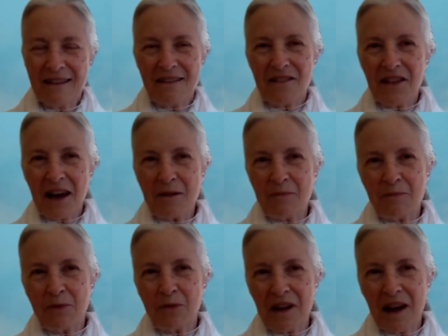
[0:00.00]
they
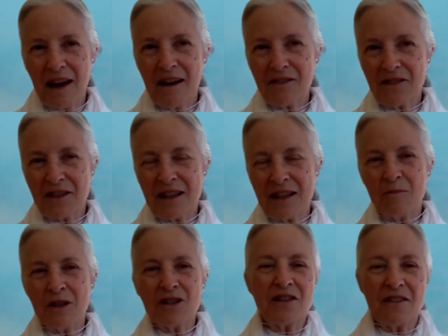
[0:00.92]
put out the
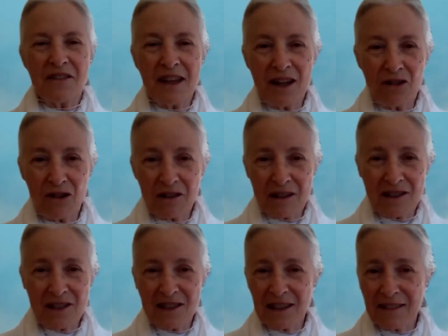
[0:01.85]
image that they're not
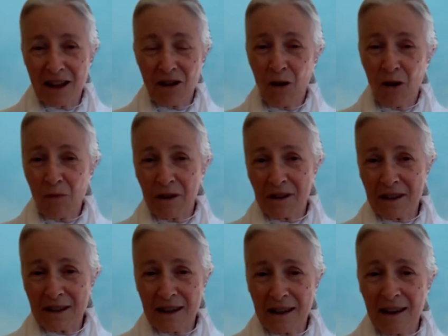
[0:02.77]
listening, they don't want to
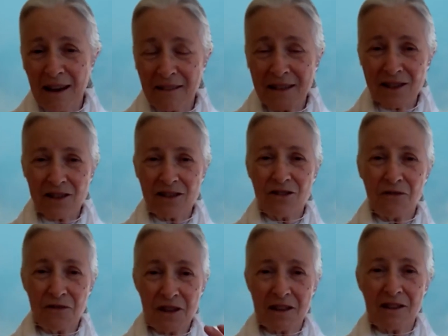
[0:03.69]
care, and that you
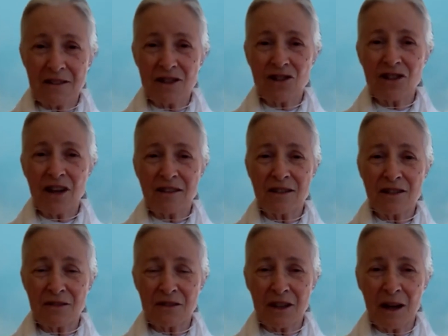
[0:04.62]
feel that the shutters
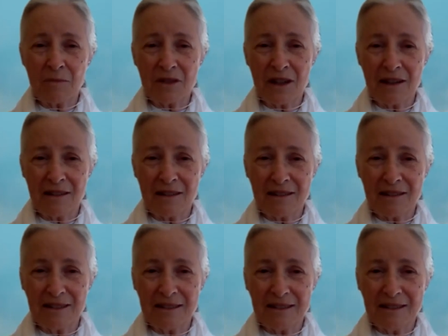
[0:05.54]
have come down.